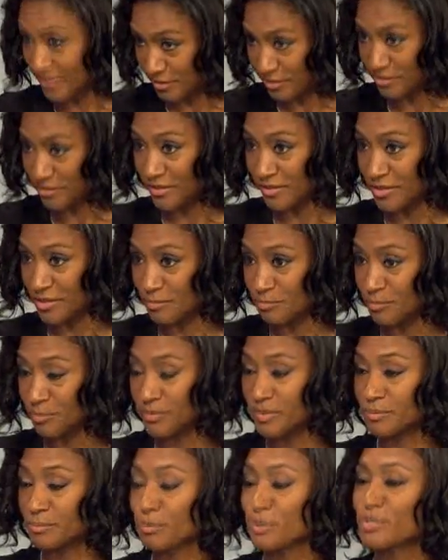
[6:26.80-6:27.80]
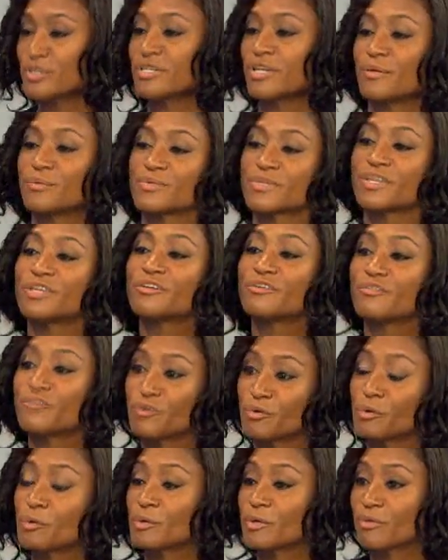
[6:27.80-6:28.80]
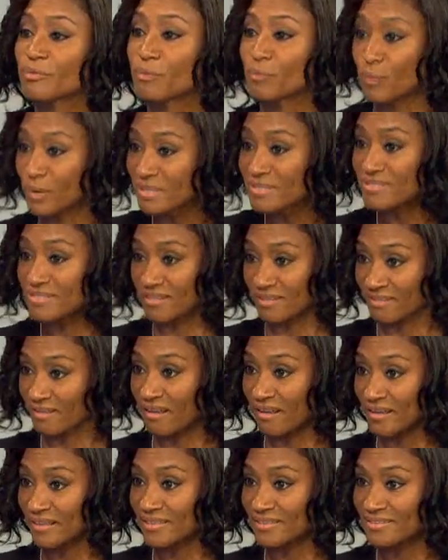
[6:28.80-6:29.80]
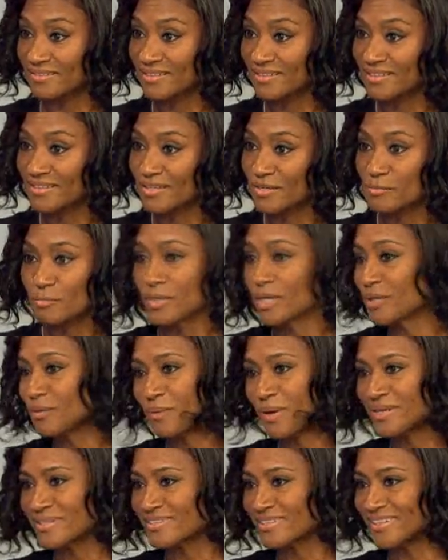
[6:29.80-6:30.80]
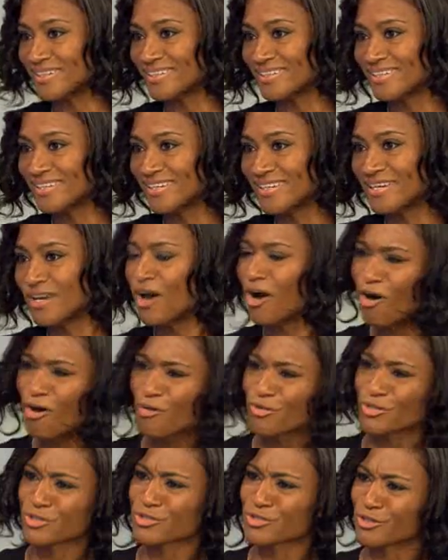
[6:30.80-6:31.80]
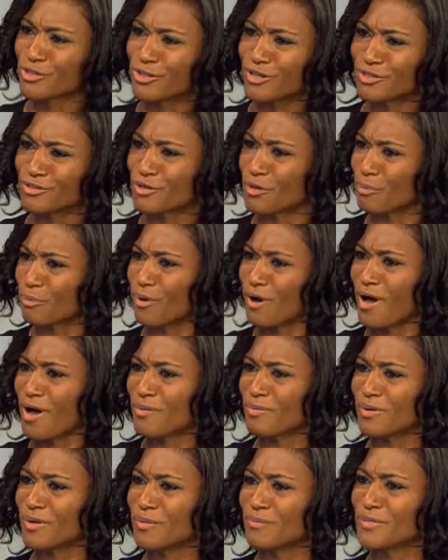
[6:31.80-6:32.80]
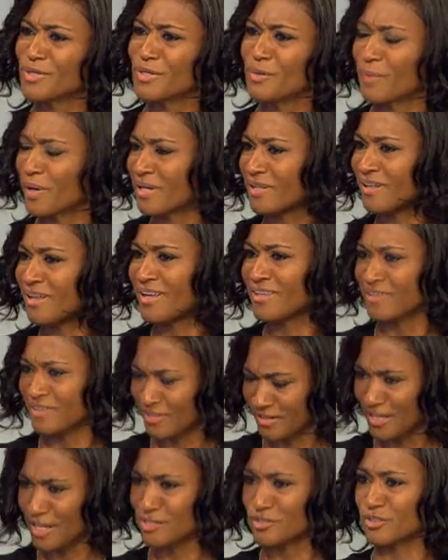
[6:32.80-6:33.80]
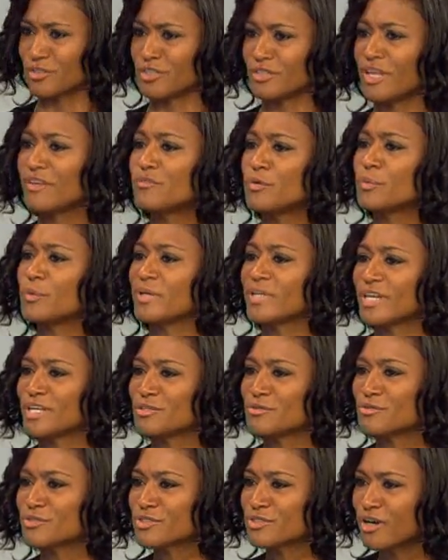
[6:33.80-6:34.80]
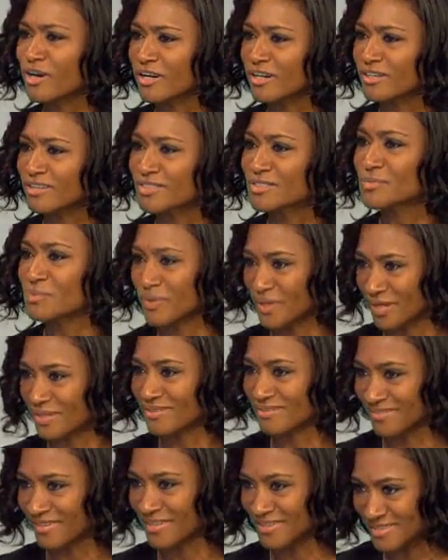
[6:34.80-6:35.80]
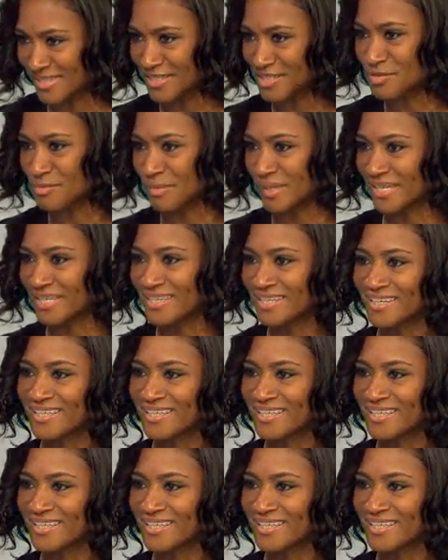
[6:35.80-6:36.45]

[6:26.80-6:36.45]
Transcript: the person I was interviewing with was the client, but it wasn't. Oh, sure, no problem. The client's going to love you. When can you start? Is what they said to me.